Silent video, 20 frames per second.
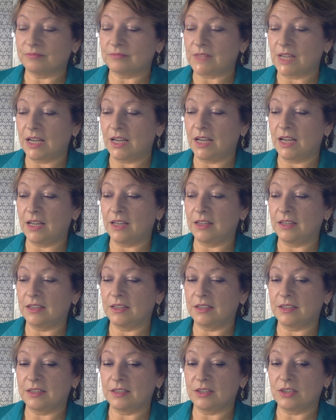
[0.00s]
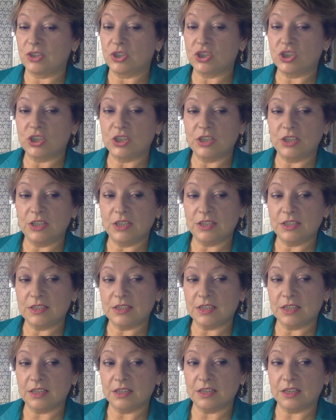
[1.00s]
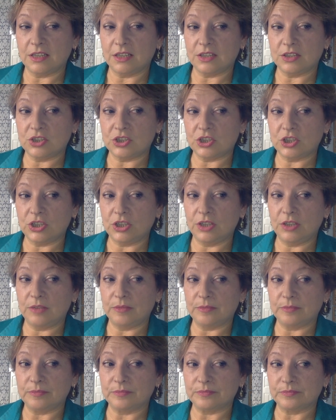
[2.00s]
and she said that she